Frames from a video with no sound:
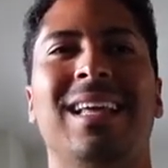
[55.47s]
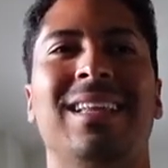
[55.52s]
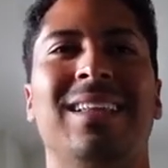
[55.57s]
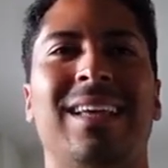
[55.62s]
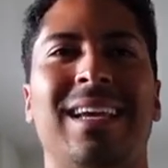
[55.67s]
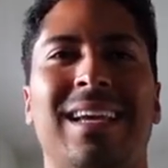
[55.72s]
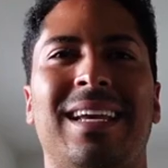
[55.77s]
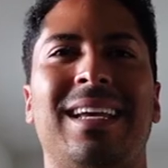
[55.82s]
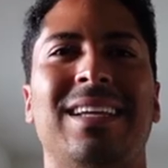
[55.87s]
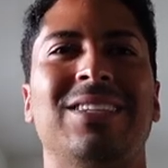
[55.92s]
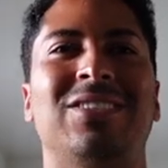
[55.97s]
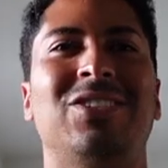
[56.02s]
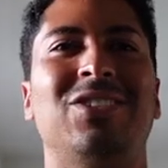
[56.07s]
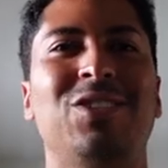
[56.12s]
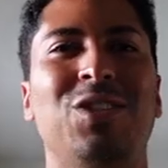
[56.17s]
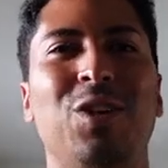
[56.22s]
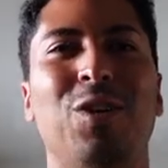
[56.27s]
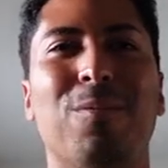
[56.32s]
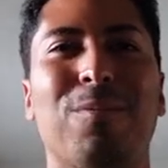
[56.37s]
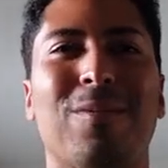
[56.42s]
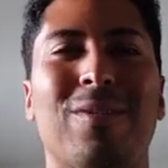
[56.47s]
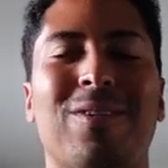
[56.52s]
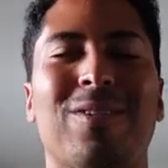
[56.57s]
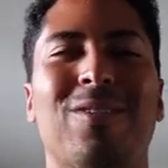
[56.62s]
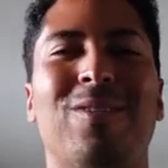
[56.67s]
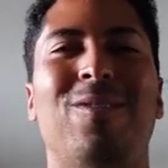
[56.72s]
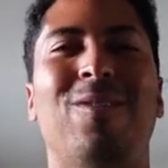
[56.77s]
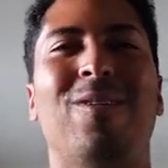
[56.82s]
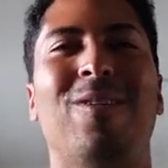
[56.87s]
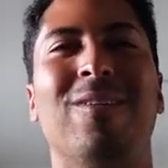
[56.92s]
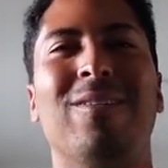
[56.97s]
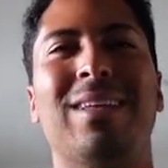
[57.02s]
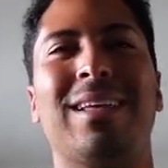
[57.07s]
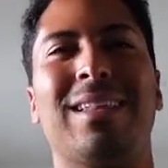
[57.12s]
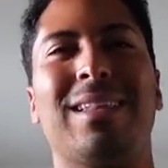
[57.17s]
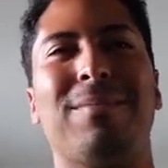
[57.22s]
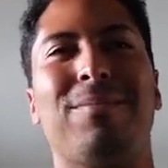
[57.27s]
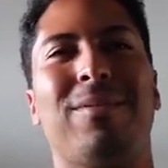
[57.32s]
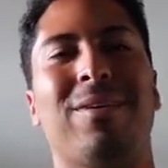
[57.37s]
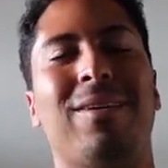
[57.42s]
like super cool that
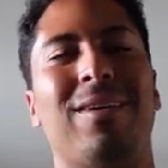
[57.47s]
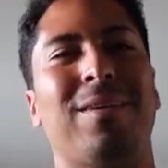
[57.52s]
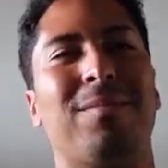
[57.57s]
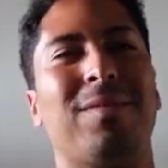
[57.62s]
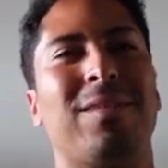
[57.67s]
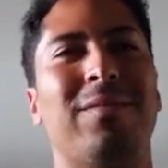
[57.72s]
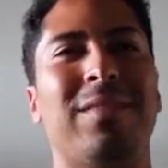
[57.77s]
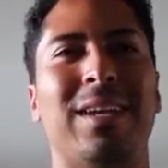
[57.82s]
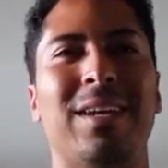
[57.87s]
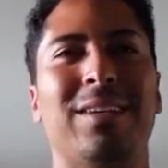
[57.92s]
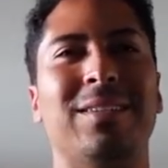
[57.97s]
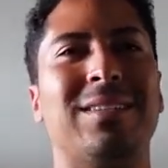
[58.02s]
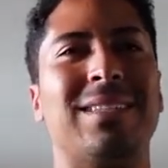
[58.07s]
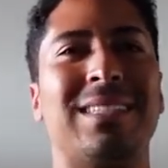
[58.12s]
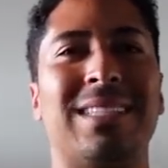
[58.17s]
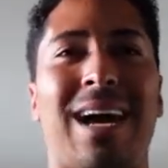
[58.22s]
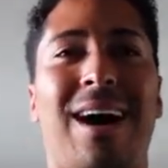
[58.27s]
they put up the videos because